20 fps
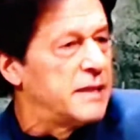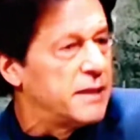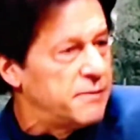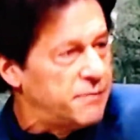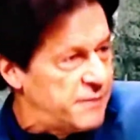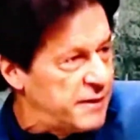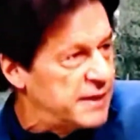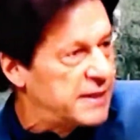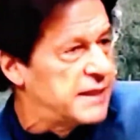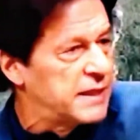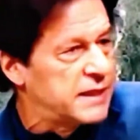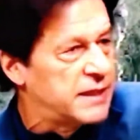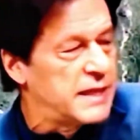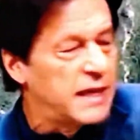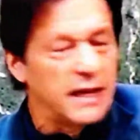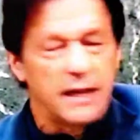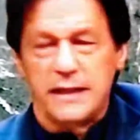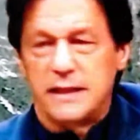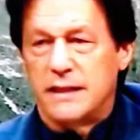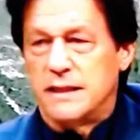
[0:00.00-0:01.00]
It's become
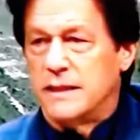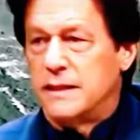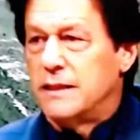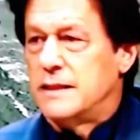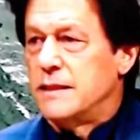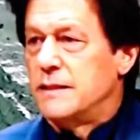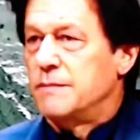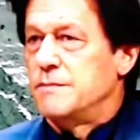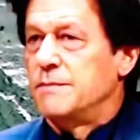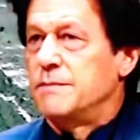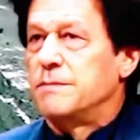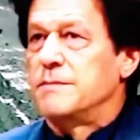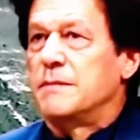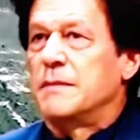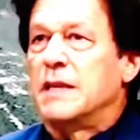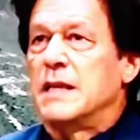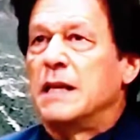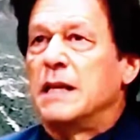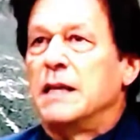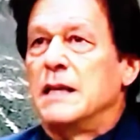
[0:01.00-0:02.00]
an issue in some
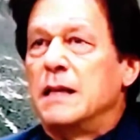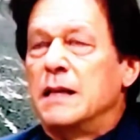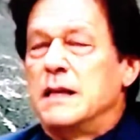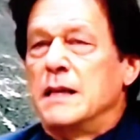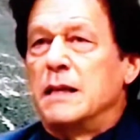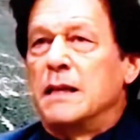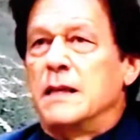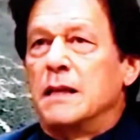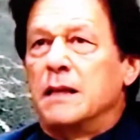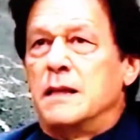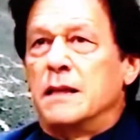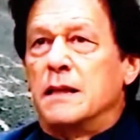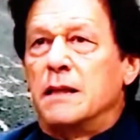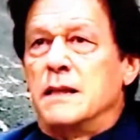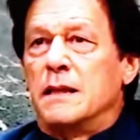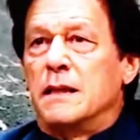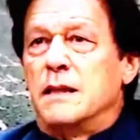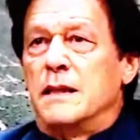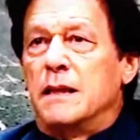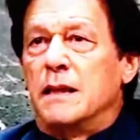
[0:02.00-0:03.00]
countries.
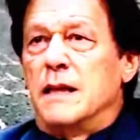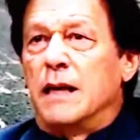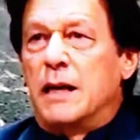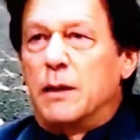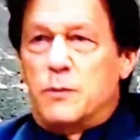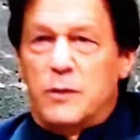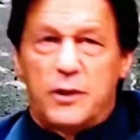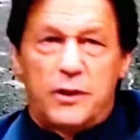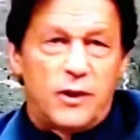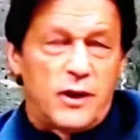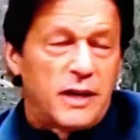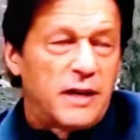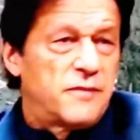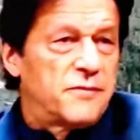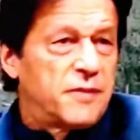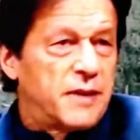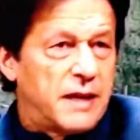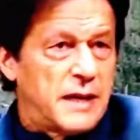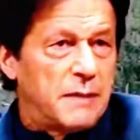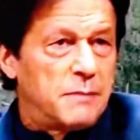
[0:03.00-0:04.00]

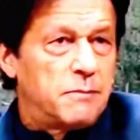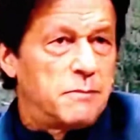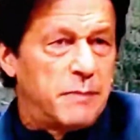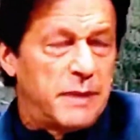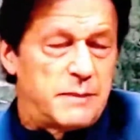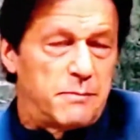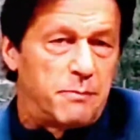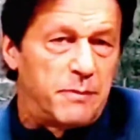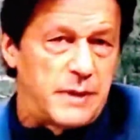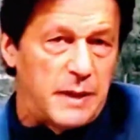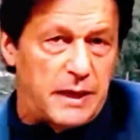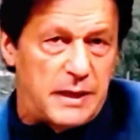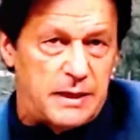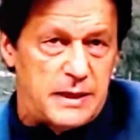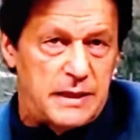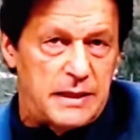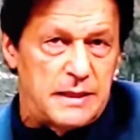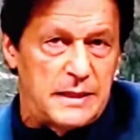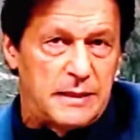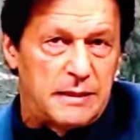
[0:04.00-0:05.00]
Hijab is
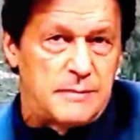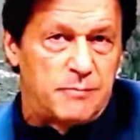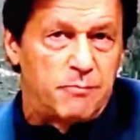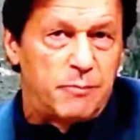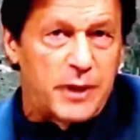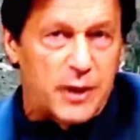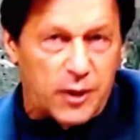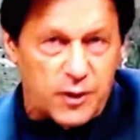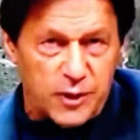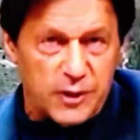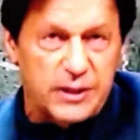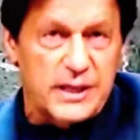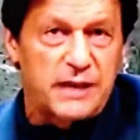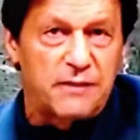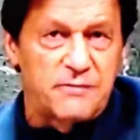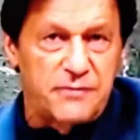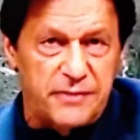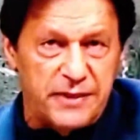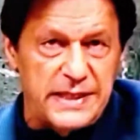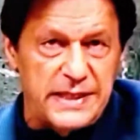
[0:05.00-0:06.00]
some sort of a weapon.